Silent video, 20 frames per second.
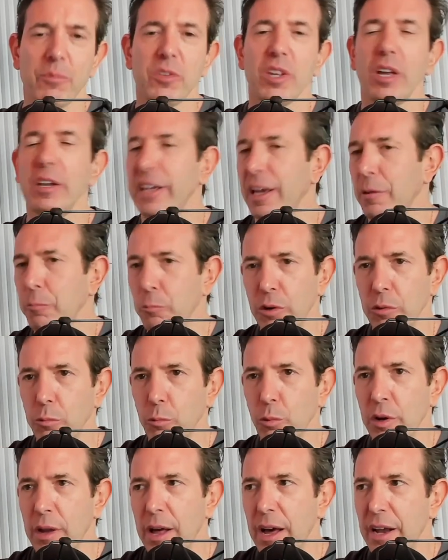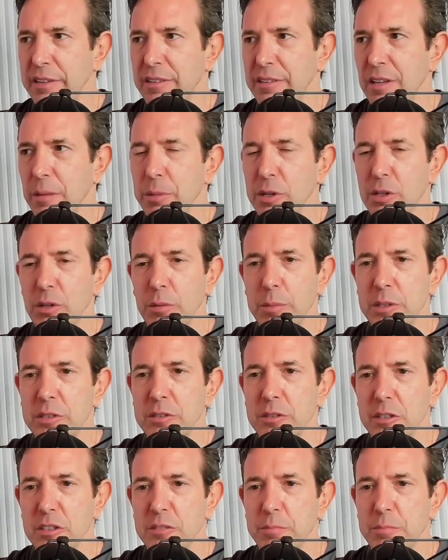and again, we're not a typical
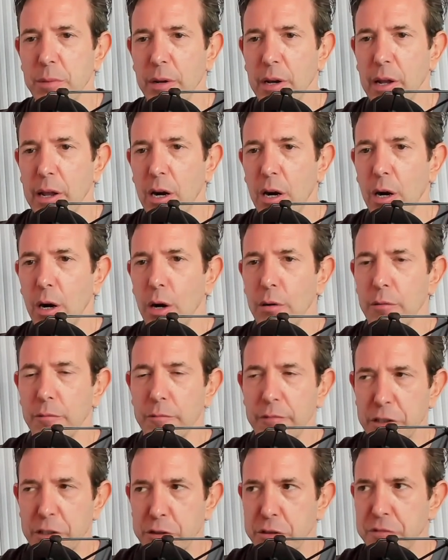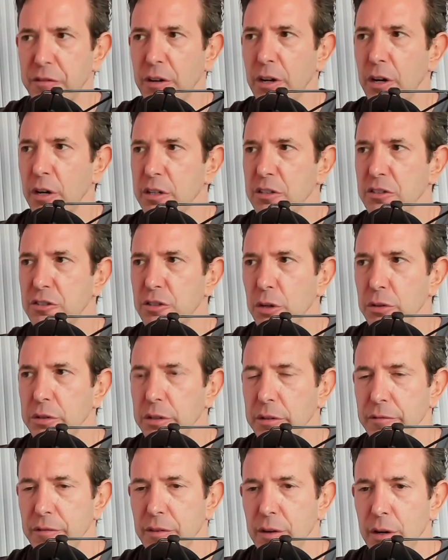business, but at our venture fund or
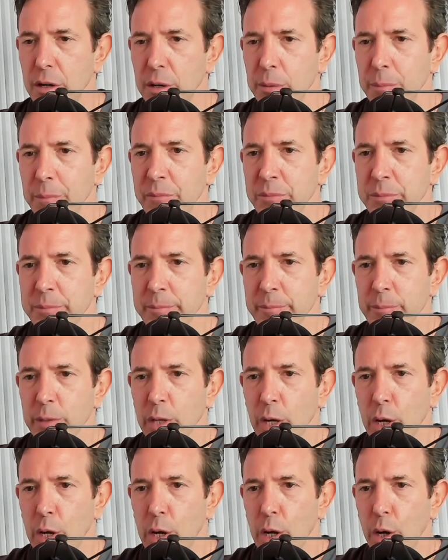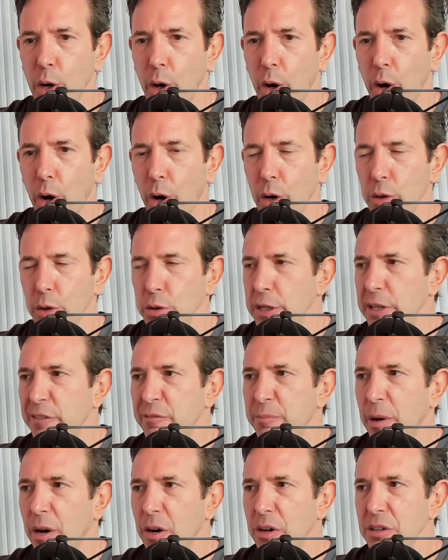consulting firm, our
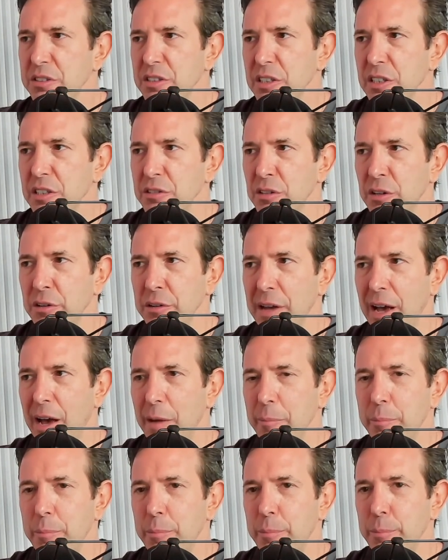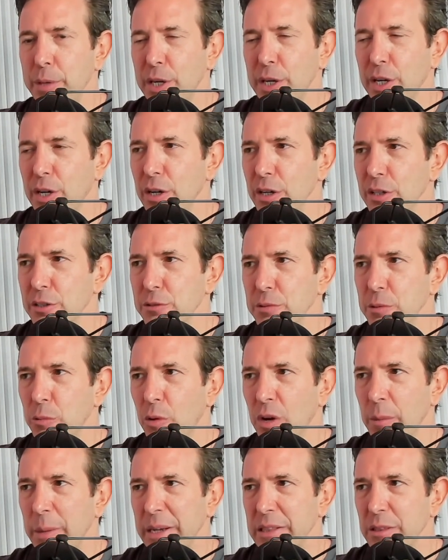leave policies are not because we
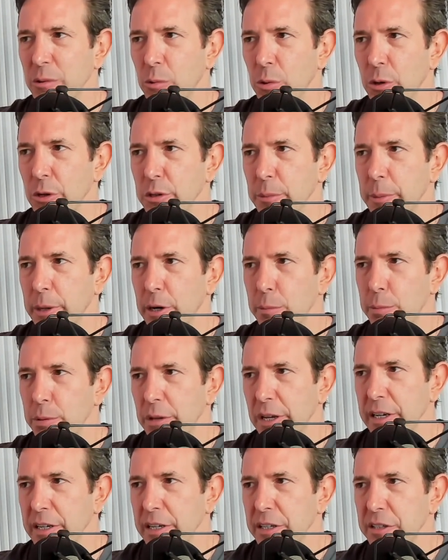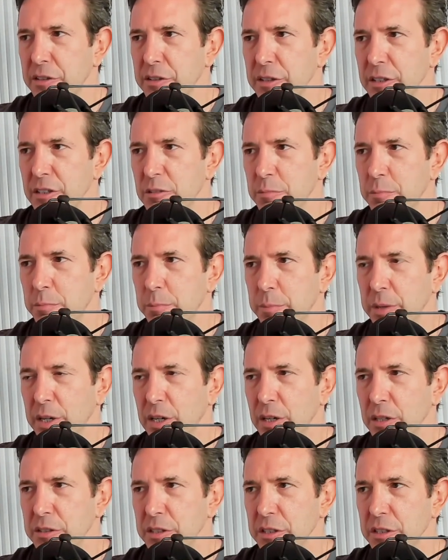want to make the world a better place. It's
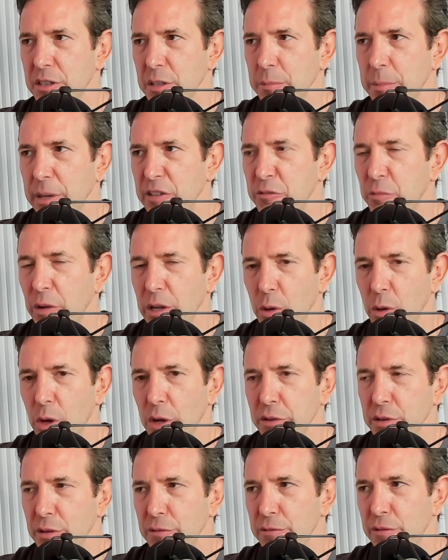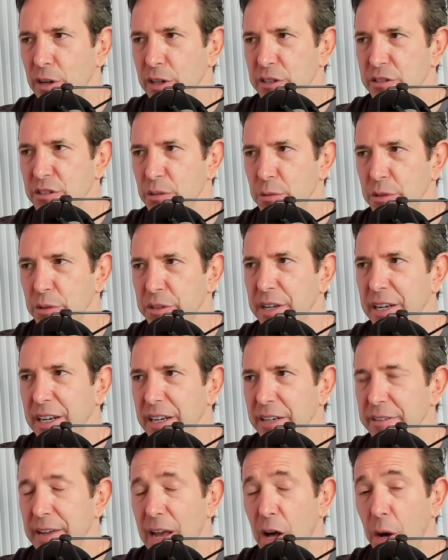because it's the best way long-term for us to
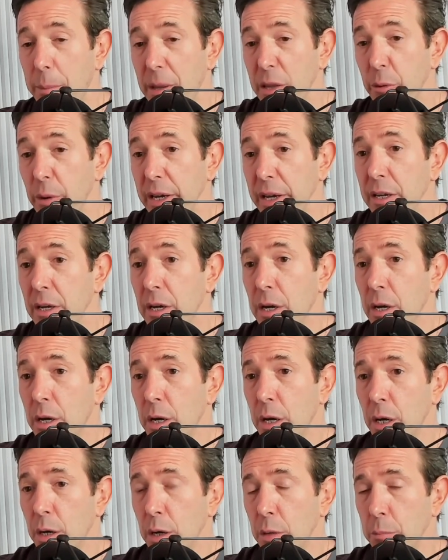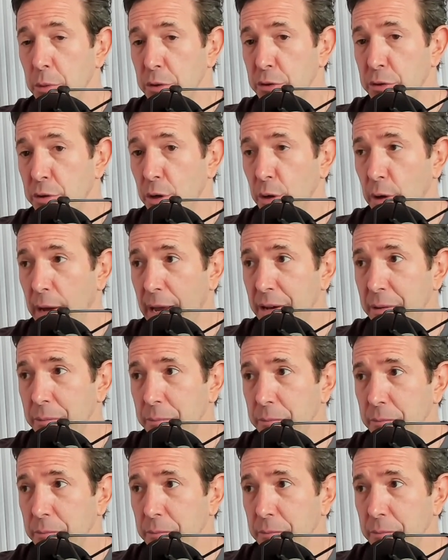retain talent. By the way, maternal and